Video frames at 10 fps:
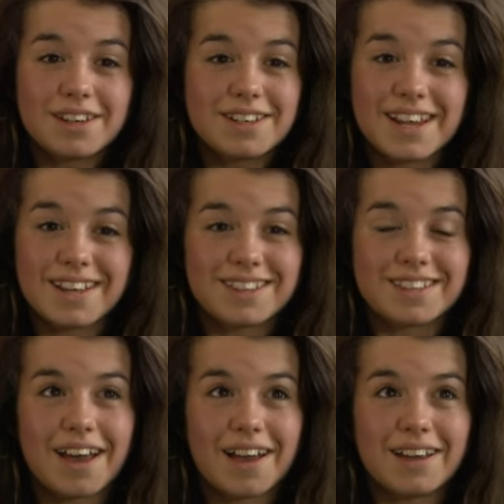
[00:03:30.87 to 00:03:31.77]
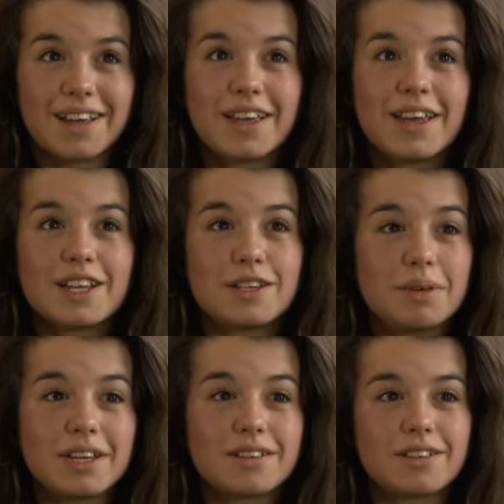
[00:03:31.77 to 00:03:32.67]
in today's society.
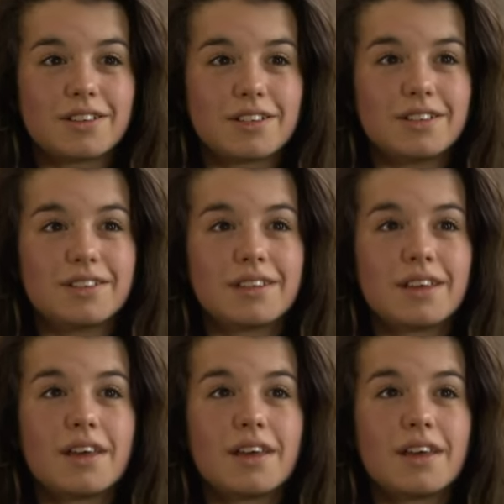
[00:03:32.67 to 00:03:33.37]
Debates such as,